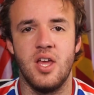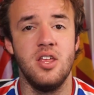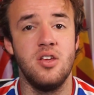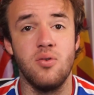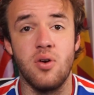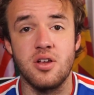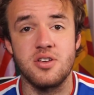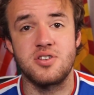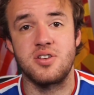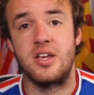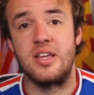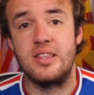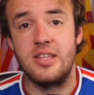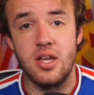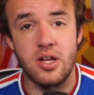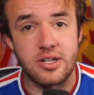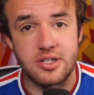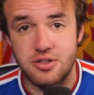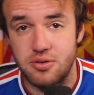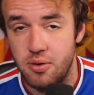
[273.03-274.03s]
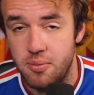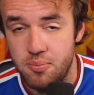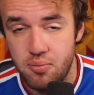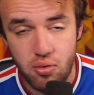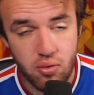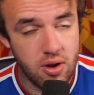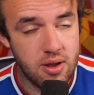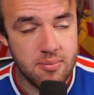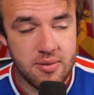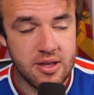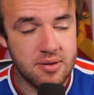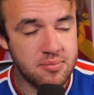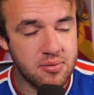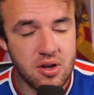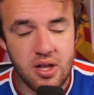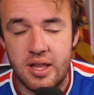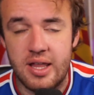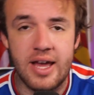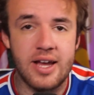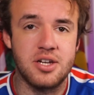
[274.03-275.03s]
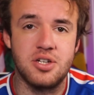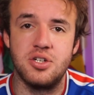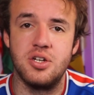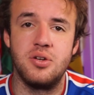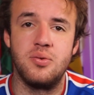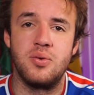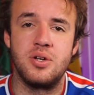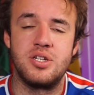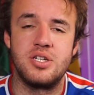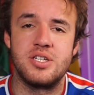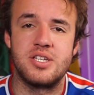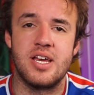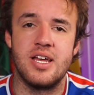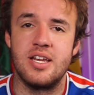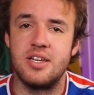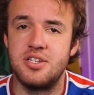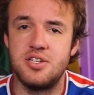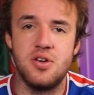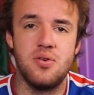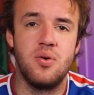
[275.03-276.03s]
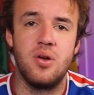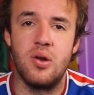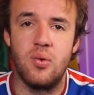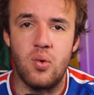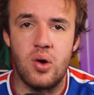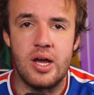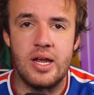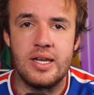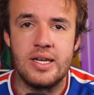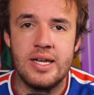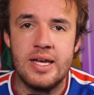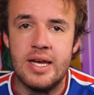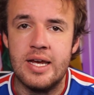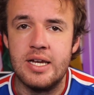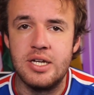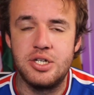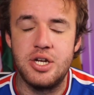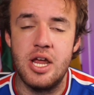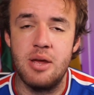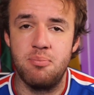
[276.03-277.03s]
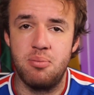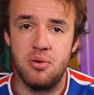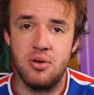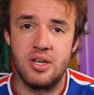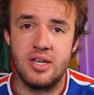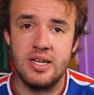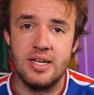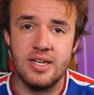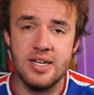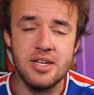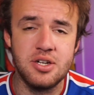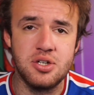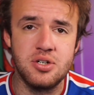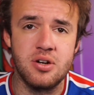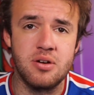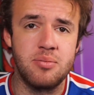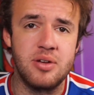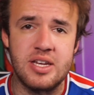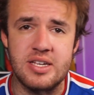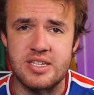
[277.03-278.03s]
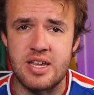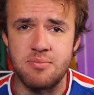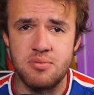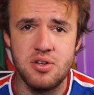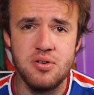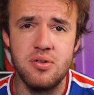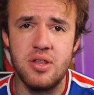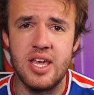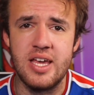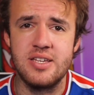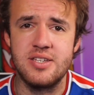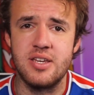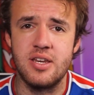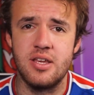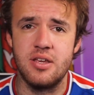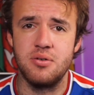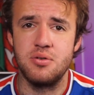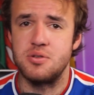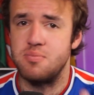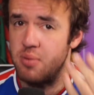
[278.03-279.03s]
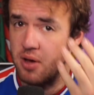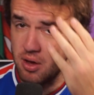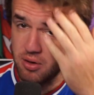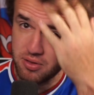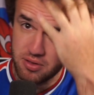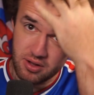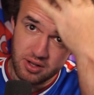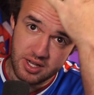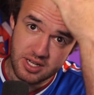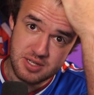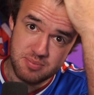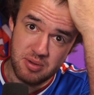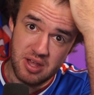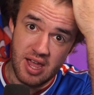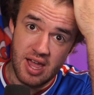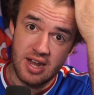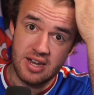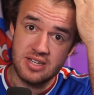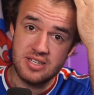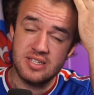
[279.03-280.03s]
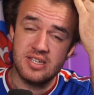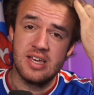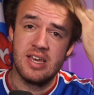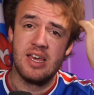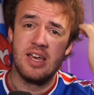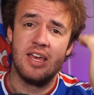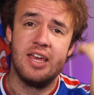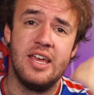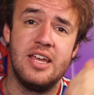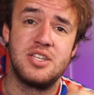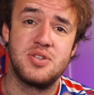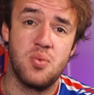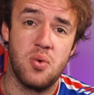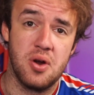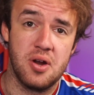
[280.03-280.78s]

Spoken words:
And you also get the Ultra Premium Collection, which has got a 2-in-1 shampoo and conditioner because I'm too lazy to use both. And let's be honest, it's